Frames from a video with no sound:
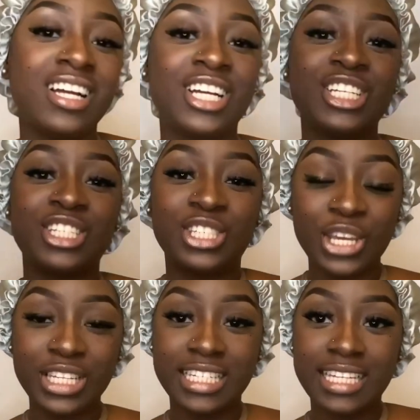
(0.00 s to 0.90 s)

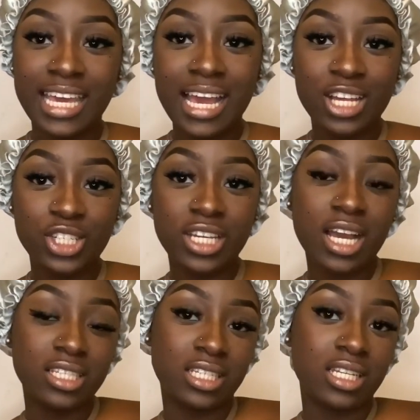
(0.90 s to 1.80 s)
So today, as you
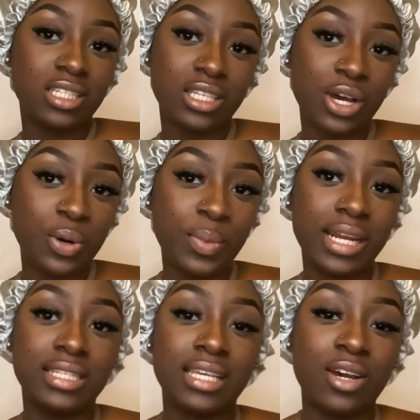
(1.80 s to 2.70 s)
guys can tell by
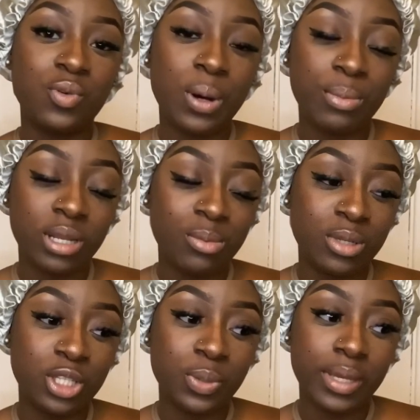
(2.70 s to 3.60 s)
the title, I'm gonna be
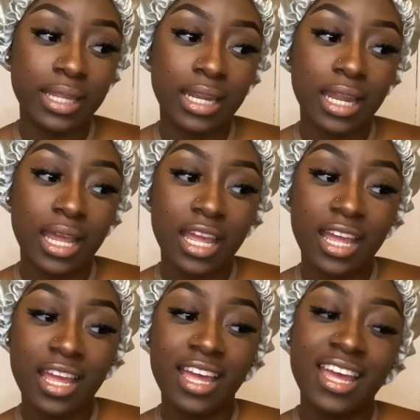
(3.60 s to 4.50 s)
doing
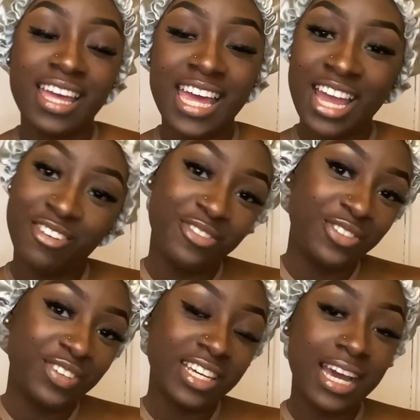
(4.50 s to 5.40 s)
a hair review
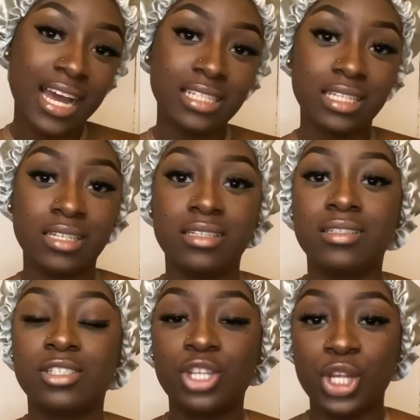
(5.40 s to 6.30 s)
for you guys and
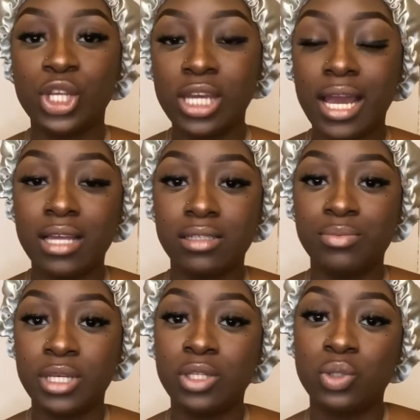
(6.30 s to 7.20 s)
showing you guys
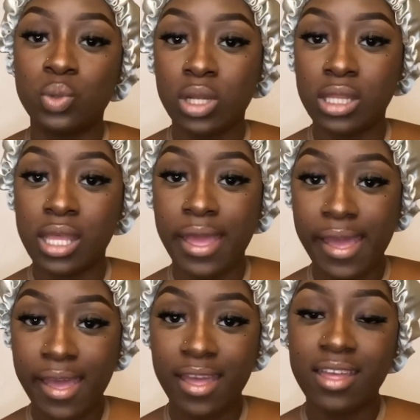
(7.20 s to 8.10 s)
me installing the
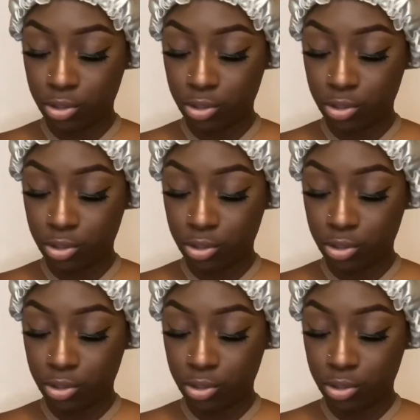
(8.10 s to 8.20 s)
hair.